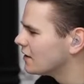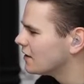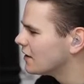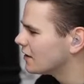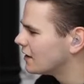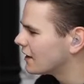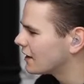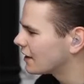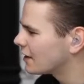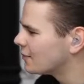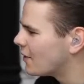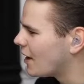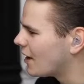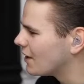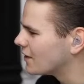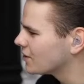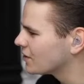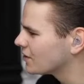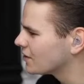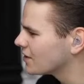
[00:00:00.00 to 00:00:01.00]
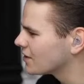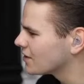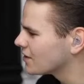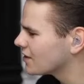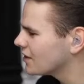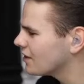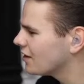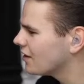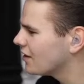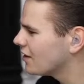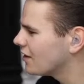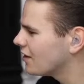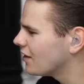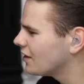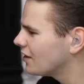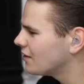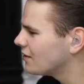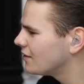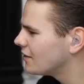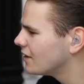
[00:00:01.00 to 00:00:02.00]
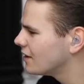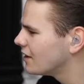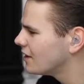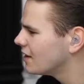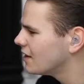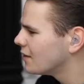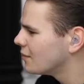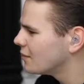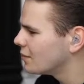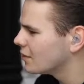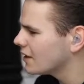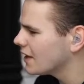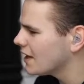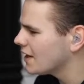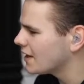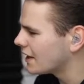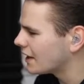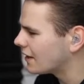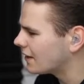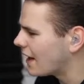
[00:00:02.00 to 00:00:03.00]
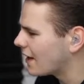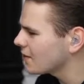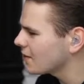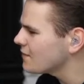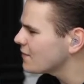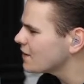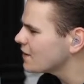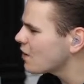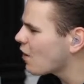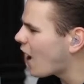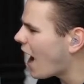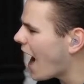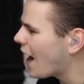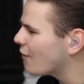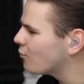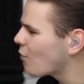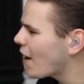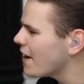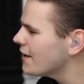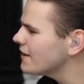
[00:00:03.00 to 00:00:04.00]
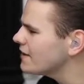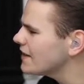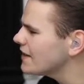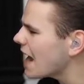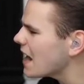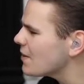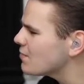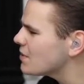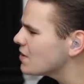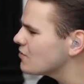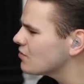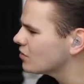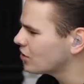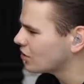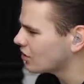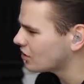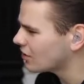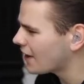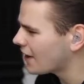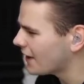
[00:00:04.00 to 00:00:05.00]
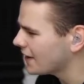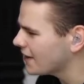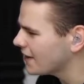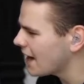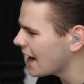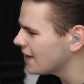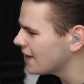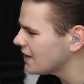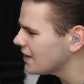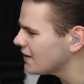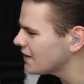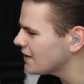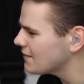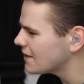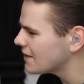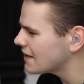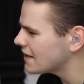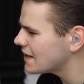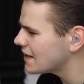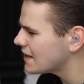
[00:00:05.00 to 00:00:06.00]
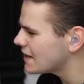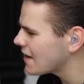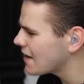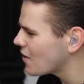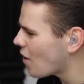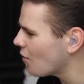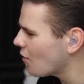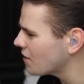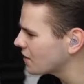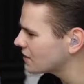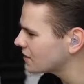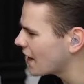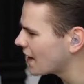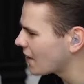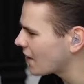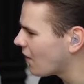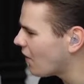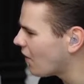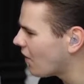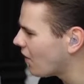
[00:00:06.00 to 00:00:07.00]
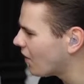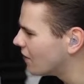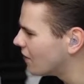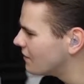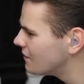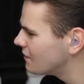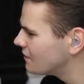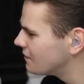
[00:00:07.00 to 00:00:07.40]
All right, come on, turn on. Bleed air. I don't even know when did the APU turn on. I did. I didn't even notice that at all.